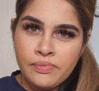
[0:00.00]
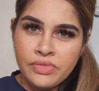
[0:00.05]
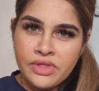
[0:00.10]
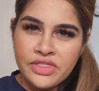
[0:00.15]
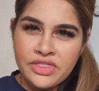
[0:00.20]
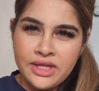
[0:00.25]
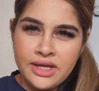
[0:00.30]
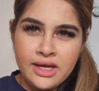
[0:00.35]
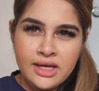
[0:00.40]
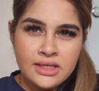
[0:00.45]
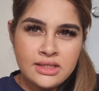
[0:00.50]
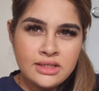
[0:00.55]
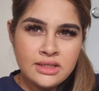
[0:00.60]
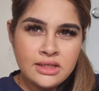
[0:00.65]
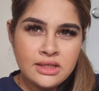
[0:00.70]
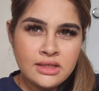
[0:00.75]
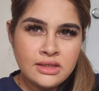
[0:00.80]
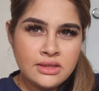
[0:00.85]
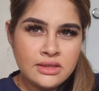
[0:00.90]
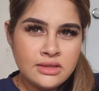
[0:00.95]
I think I
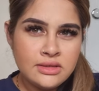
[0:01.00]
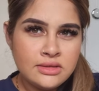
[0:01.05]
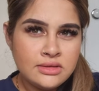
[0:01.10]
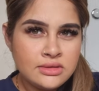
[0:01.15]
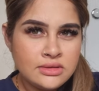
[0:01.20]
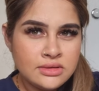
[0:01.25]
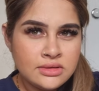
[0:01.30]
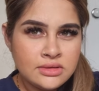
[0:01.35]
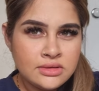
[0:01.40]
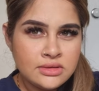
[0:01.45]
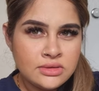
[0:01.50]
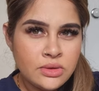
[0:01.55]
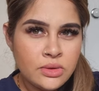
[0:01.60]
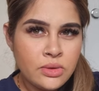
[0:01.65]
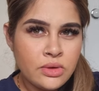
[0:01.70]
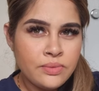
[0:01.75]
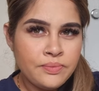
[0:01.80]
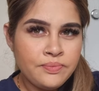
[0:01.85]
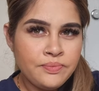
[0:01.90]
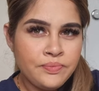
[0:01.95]
did.
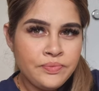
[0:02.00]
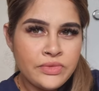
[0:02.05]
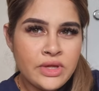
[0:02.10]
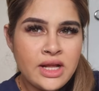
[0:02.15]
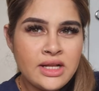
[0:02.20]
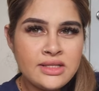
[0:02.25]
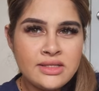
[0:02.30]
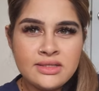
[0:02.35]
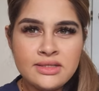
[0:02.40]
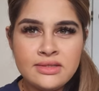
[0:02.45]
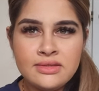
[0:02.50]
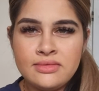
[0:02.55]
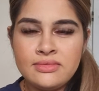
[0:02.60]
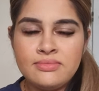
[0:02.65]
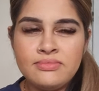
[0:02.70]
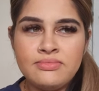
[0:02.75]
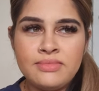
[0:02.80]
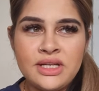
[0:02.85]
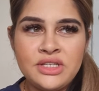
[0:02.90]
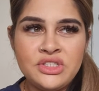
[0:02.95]
I'll just
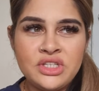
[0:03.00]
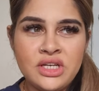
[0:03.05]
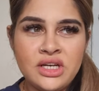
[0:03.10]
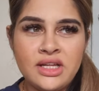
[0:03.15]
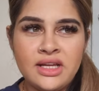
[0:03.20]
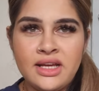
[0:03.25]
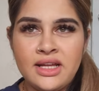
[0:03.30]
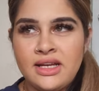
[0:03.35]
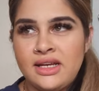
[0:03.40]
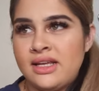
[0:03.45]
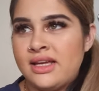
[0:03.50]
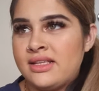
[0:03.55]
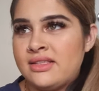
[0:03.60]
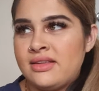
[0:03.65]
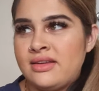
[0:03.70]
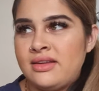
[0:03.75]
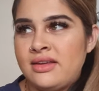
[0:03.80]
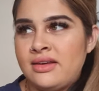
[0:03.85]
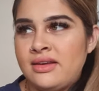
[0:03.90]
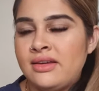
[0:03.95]
mention it again in case I
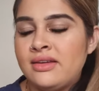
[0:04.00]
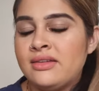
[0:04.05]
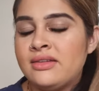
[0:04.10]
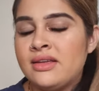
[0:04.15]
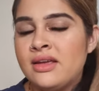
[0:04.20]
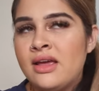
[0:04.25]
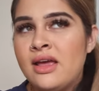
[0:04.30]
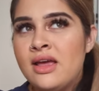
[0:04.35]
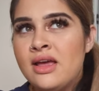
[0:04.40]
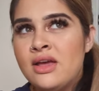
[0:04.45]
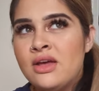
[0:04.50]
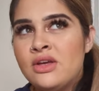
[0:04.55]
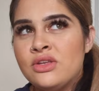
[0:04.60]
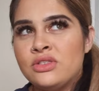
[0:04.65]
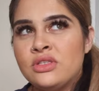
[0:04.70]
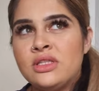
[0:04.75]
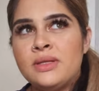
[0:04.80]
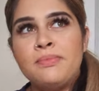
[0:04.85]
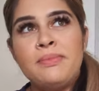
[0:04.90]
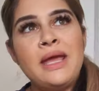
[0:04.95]
didn't.
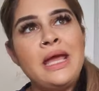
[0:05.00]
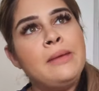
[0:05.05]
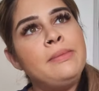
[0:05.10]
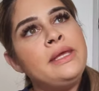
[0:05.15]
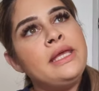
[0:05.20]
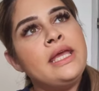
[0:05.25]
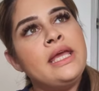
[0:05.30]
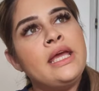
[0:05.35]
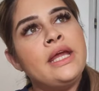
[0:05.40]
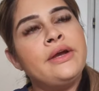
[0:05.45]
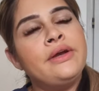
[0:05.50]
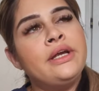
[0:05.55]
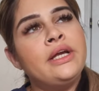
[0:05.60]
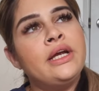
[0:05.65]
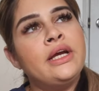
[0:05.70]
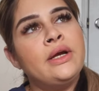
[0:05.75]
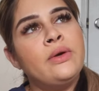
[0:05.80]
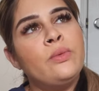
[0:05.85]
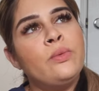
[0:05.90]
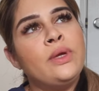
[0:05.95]
So the baby
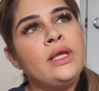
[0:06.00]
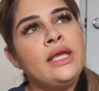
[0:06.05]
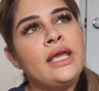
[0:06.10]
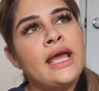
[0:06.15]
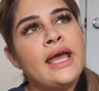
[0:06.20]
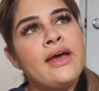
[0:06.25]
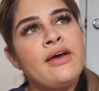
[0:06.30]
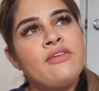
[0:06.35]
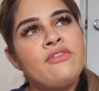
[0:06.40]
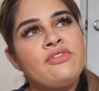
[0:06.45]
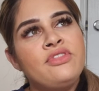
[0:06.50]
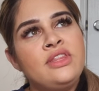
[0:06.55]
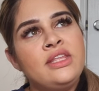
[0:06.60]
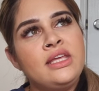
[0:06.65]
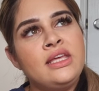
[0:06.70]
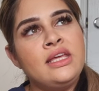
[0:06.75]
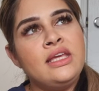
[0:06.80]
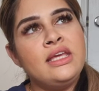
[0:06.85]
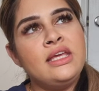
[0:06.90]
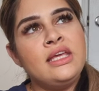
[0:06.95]
carrier, we have
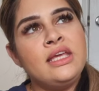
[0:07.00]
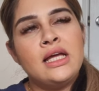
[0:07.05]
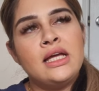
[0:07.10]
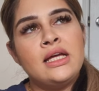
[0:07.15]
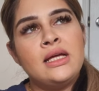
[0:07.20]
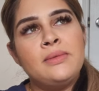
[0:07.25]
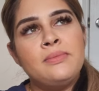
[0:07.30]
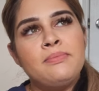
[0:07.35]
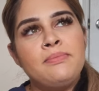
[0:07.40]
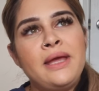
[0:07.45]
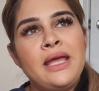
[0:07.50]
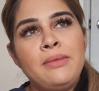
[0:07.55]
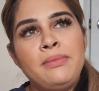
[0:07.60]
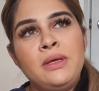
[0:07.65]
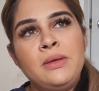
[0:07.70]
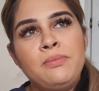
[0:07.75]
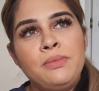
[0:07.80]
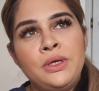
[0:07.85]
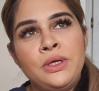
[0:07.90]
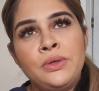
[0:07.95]
the um,
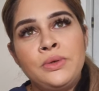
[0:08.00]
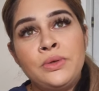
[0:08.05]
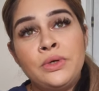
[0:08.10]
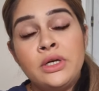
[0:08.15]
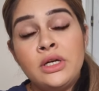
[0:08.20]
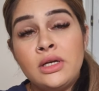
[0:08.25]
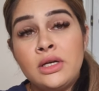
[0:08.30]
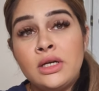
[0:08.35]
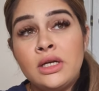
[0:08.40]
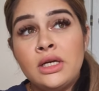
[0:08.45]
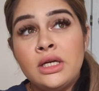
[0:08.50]
Baby Bjorn